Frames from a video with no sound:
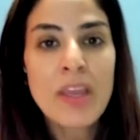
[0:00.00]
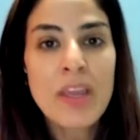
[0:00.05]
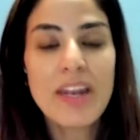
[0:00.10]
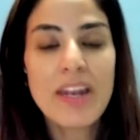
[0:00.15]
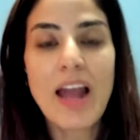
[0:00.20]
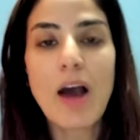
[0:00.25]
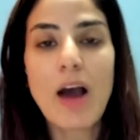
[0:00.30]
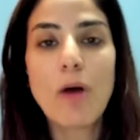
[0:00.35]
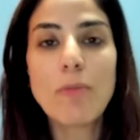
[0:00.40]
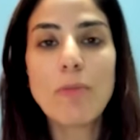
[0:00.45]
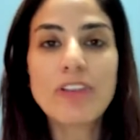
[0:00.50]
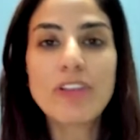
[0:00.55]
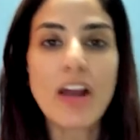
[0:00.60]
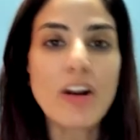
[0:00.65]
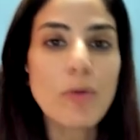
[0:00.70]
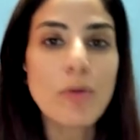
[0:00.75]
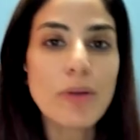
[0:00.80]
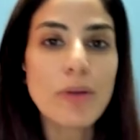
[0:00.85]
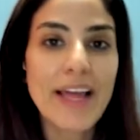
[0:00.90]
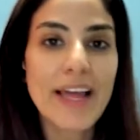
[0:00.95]
Now,
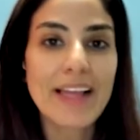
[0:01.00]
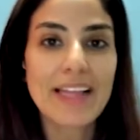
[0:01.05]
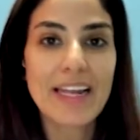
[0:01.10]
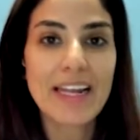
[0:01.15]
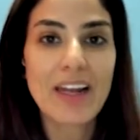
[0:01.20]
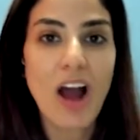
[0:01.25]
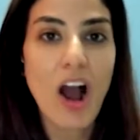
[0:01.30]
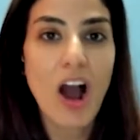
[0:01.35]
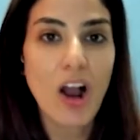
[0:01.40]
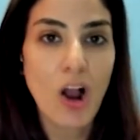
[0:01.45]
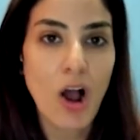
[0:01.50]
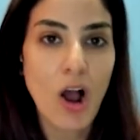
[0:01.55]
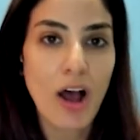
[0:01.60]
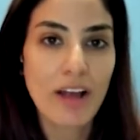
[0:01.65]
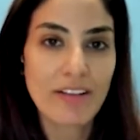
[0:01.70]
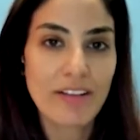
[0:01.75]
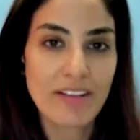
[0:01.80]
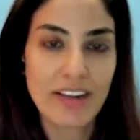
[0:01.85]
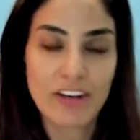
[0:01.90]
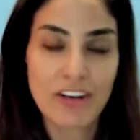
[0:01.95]
Muqtada will likely not
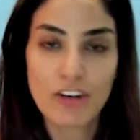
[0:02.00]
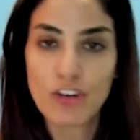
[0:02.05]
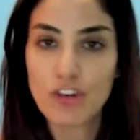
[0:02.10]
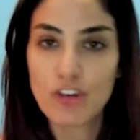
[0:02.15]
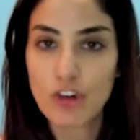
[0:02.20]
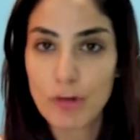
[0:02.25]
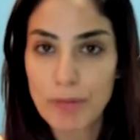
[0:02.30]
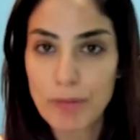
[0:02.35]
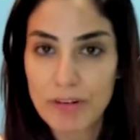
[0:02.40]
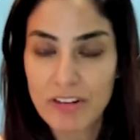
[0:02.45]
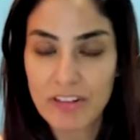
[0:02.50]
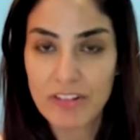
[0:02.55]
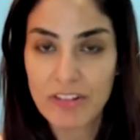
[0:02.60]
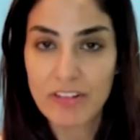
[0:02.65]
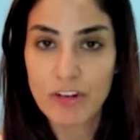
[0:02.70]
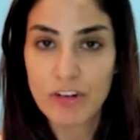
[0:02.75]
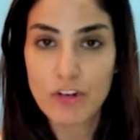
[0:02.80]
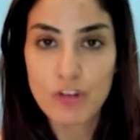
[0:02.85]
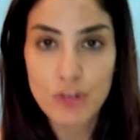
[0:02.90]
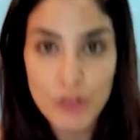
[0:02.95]
cause like disturbances
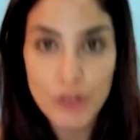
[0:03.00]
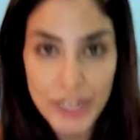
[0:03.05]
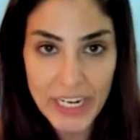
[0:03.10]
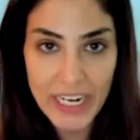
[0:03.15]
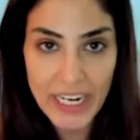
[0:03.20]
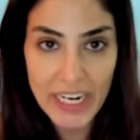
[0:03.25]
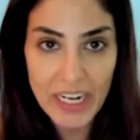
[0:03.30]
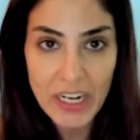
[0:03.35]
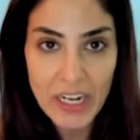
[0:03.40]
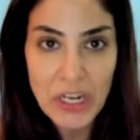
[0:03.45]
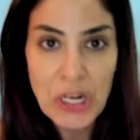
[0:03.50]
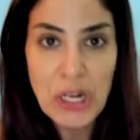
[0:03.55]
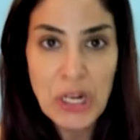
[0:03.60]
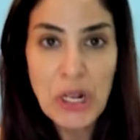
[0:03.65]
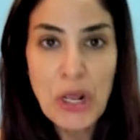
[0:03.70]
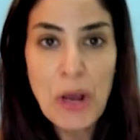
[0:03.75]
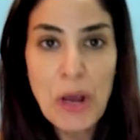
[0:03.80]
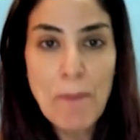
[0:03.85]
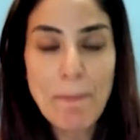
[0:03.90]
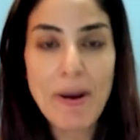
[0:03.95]
in the street,
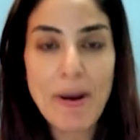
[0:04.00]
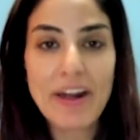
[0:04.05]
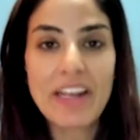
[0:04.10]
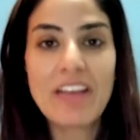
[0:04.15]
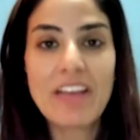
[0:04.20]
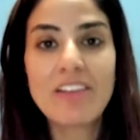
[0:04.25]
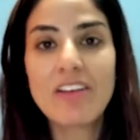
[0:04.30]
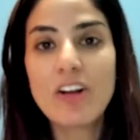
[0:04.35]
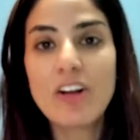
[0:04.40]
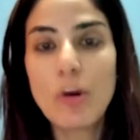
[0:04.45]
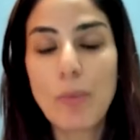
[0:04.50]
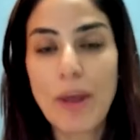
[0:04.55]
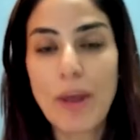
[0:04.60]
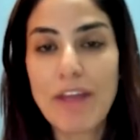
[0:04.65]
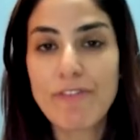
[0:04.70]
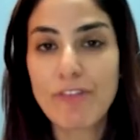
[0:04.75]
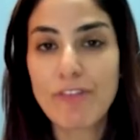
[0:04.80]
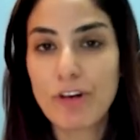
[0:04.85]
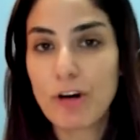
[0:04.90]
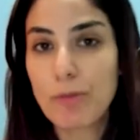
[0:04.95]
but he's going to
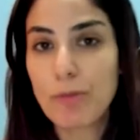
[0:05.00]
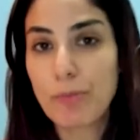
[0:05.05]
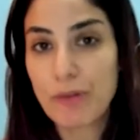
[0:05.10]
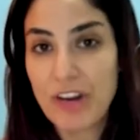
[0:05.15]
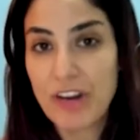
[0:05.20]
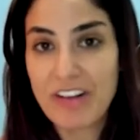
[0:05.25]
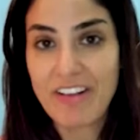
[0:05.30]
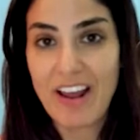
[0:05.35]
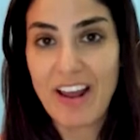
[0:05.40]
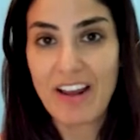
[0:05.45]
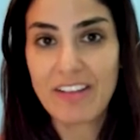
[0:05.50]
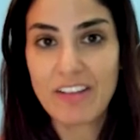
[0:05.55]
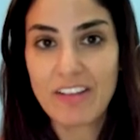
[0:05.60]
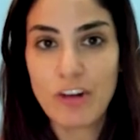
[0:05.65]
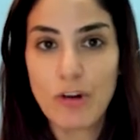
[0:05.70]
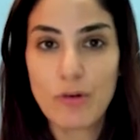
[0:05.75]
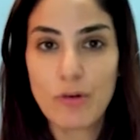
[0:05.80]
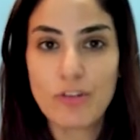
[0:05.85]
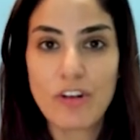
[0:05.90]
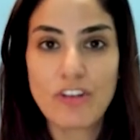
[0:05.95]
wait for a pretext, you
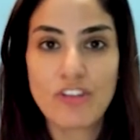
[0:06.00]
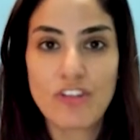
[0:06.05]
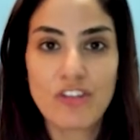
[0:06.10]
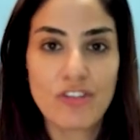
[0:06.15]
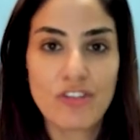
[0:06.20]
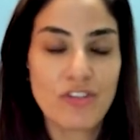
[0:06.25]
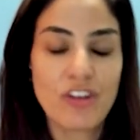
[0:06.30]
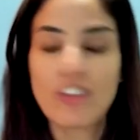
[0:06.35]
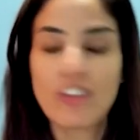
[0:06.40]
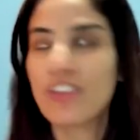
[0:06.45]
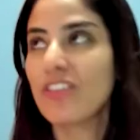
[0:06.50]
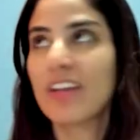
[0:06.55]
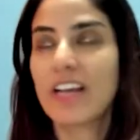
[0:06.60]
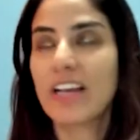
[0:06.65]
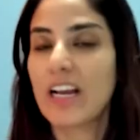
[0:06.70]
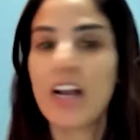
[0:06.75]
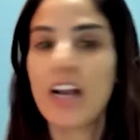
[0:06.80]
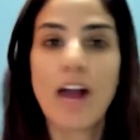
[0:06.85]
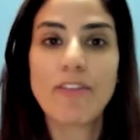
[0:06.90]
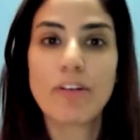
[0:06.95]
know, such such as like
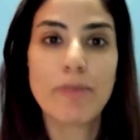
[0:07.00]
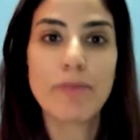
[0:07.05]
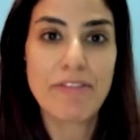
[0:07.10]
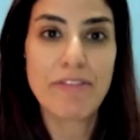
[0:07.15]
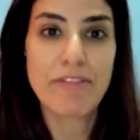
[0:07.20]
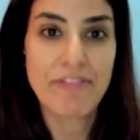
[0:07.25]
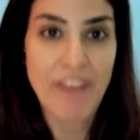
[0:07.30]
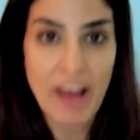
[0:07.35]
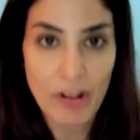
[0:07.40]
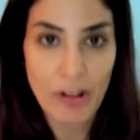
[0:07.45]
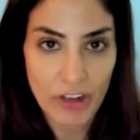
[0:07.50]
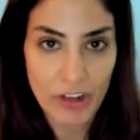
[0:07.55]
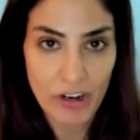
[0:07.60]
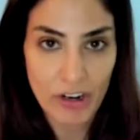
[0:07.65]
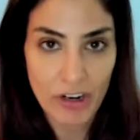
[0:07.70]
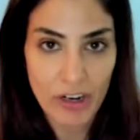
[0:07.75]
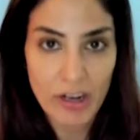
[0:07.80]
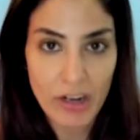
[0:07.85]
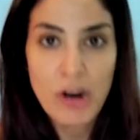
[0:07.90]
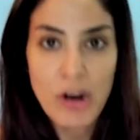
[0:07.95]
a government
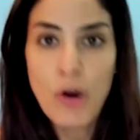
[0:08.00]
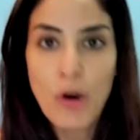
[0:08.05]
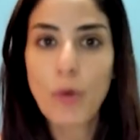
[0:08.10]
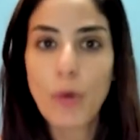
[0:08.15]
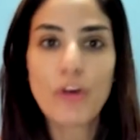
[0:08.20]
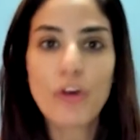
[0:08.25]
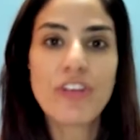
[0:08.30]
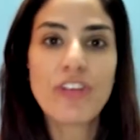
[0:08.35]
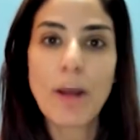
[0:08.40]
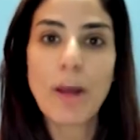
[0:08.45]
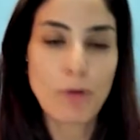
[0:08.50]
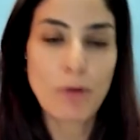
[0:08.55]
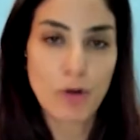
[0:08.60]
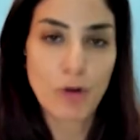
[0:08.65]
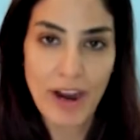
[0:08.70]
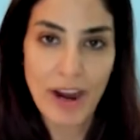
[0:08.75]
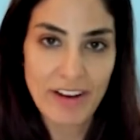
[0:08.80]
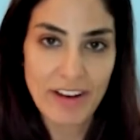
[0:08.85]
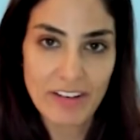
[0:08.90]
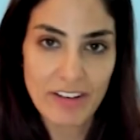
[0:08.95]
failure or some
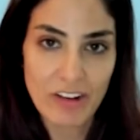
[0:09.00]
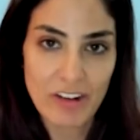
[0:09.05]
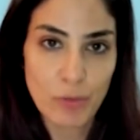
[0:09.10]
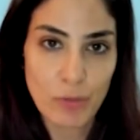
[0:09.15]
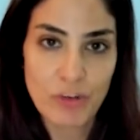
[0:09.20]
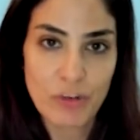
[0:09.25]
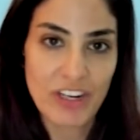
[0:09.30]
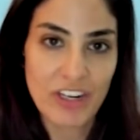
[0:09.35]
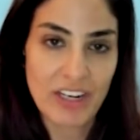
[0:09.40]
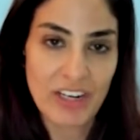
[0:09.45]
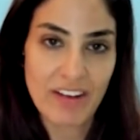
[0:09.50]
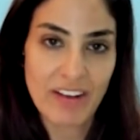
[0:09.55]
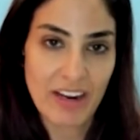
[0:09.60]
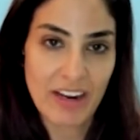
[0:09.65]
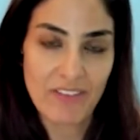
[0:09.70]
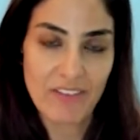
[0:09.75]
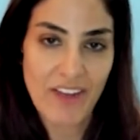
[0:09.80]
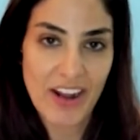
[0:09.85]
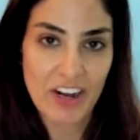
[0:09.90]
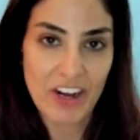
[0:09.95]
crisis which he can take
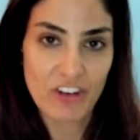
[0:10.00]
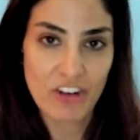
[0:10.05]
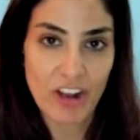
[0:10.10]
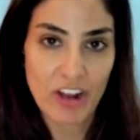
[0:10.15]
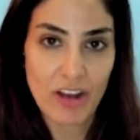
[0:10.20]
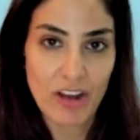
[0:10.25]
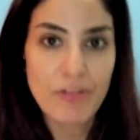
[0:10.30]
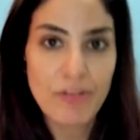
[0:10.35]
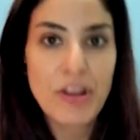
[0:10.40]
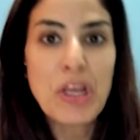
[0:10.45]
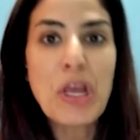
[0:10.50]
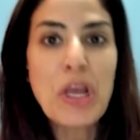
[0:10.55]
advantage of